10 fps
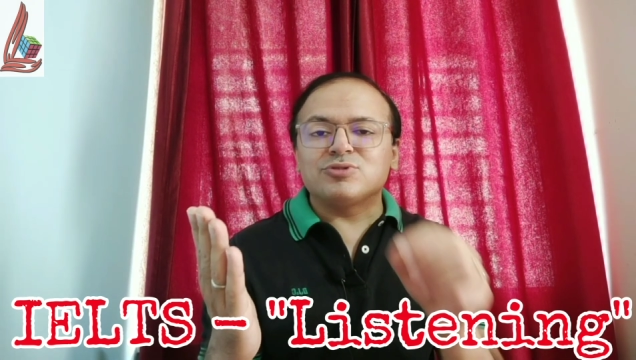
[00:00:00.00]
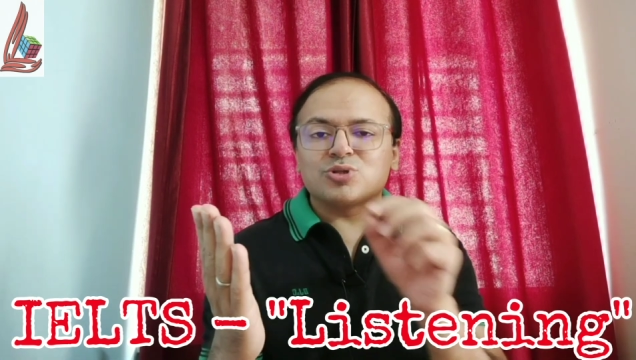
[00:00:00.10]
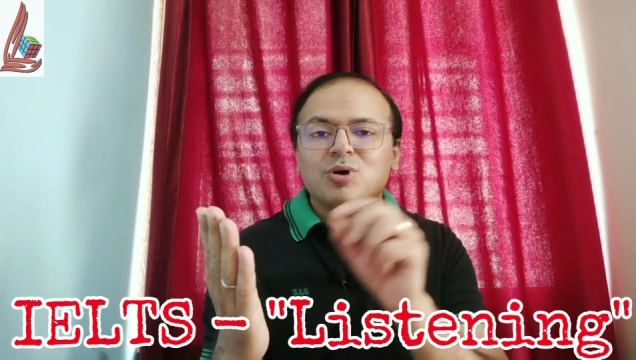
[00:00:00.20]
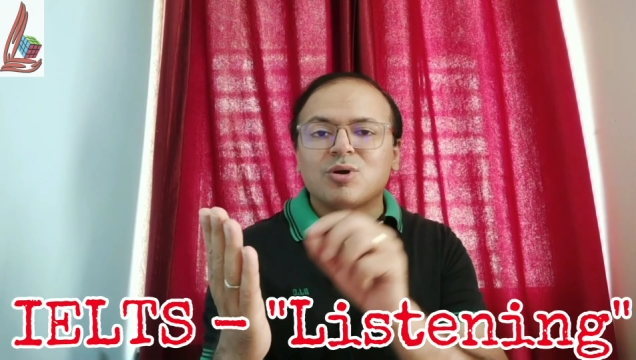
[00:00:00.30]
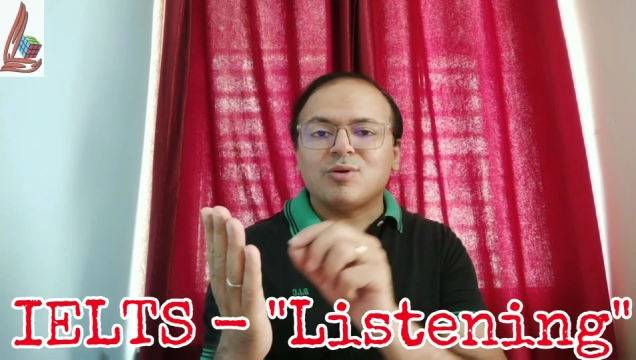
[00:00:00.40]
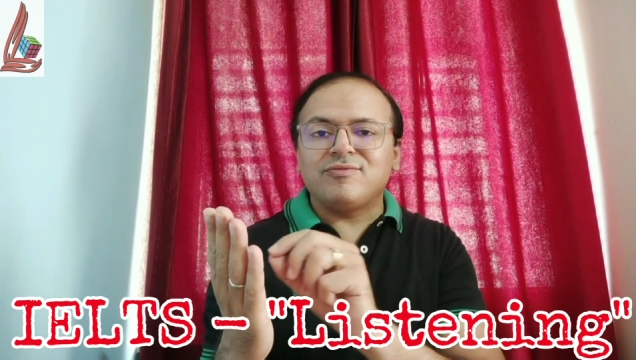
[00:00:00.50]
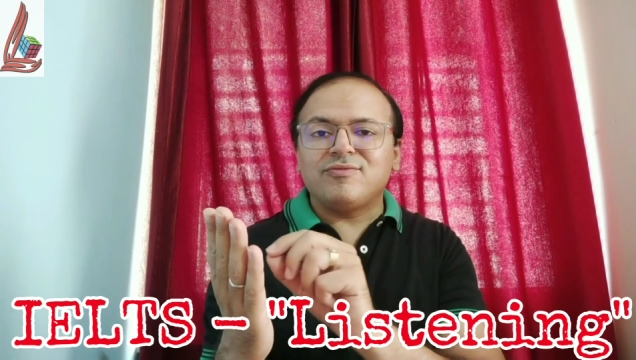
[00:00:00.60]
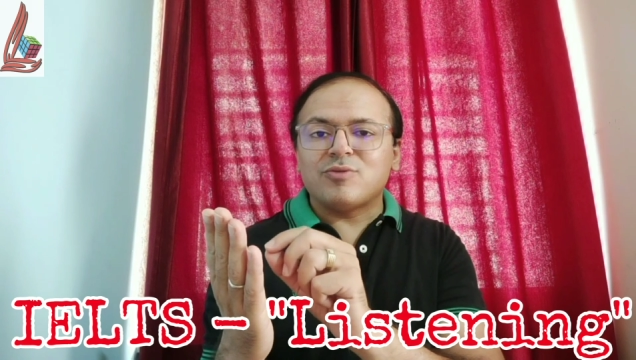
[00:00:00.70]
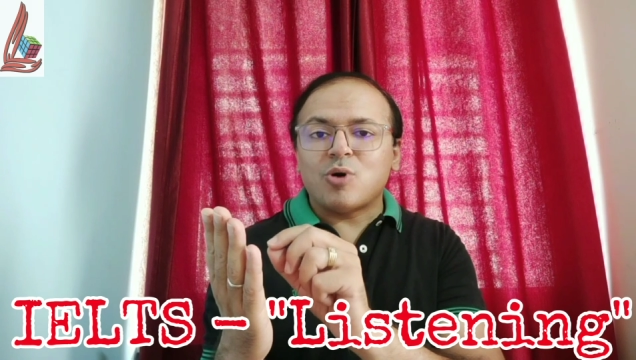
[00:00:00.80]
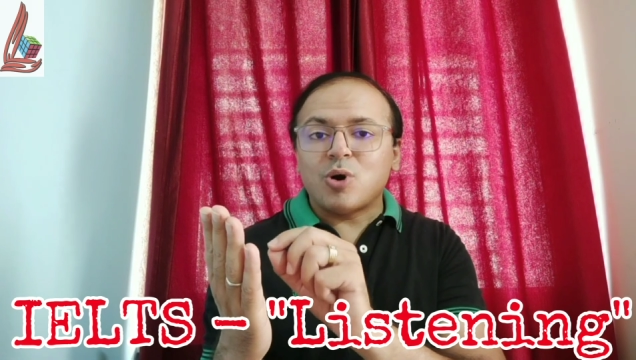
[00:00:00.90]
to solve
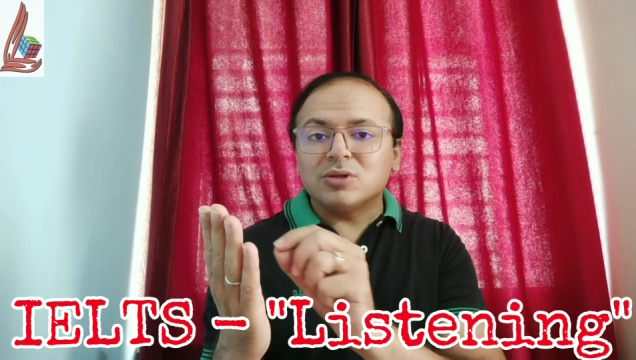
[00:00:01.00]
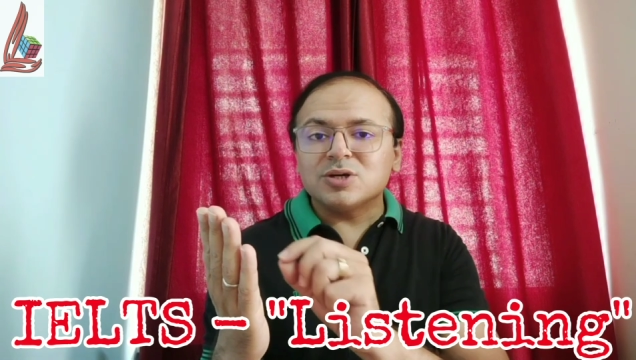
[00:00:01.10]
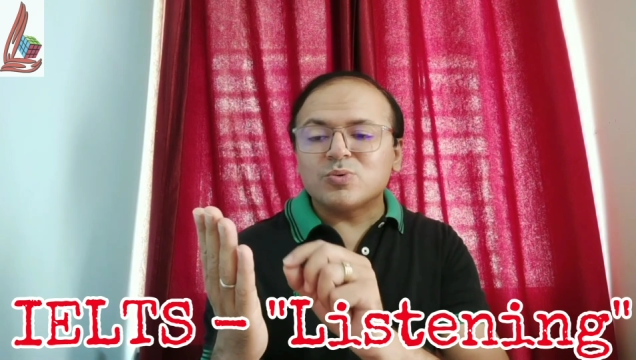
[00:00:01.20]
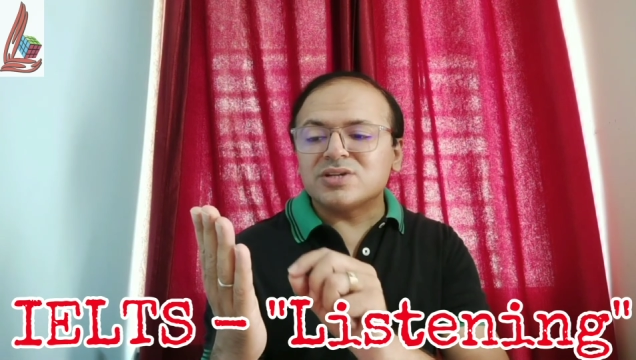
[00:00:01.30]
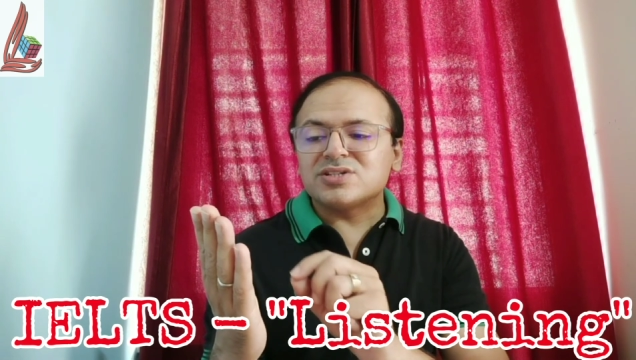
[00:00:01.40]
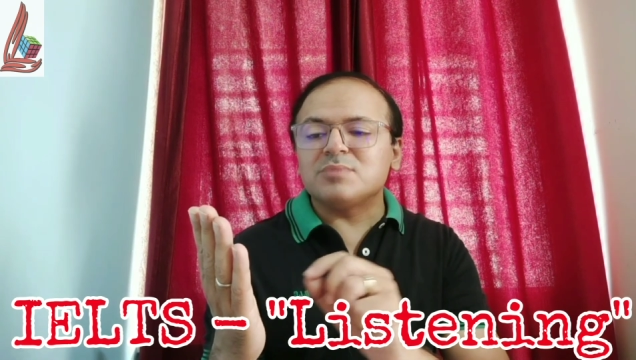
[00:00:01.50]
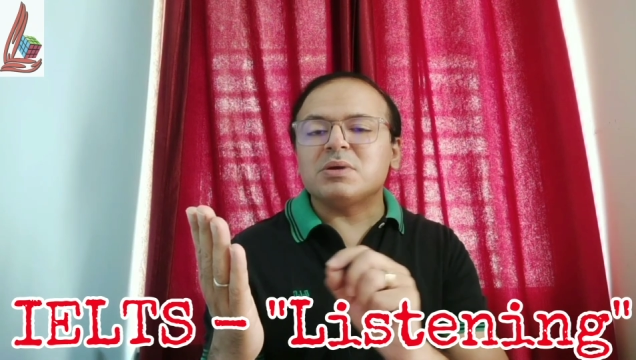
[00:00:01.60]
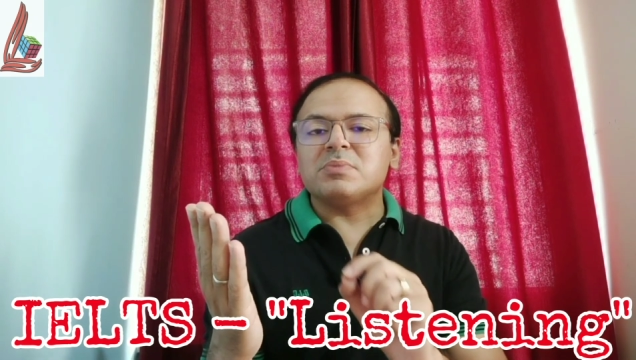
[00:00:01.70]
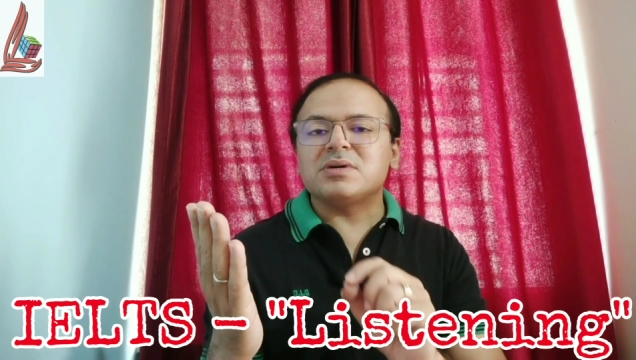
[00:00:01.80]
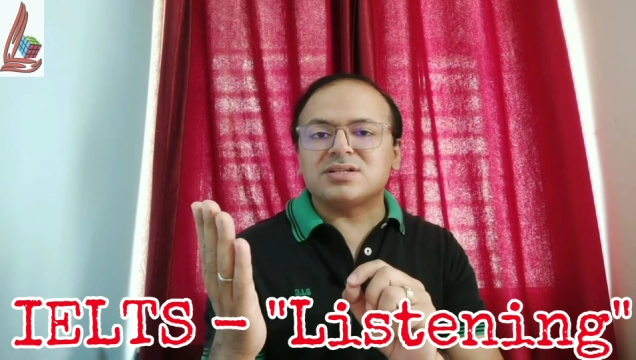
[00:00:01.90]
on the question
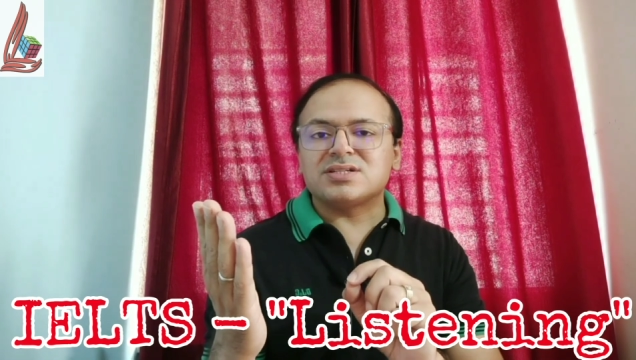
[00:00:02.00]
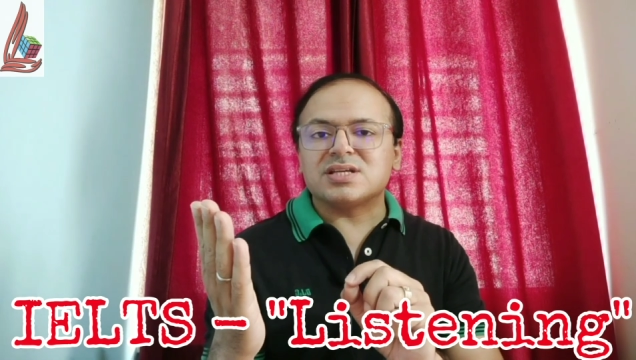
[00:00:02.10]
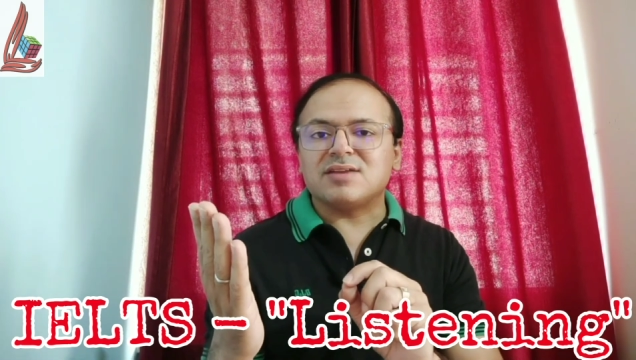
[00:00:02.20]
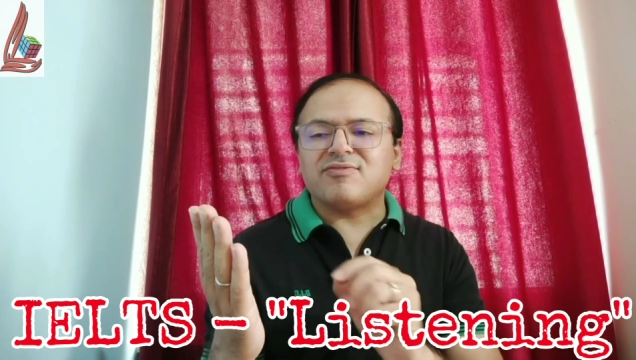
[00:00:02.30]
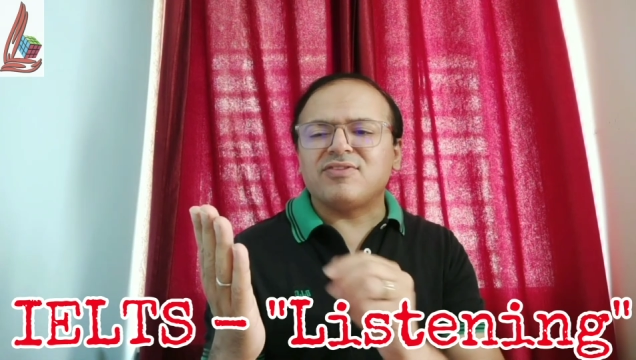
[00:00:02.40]
paper itself,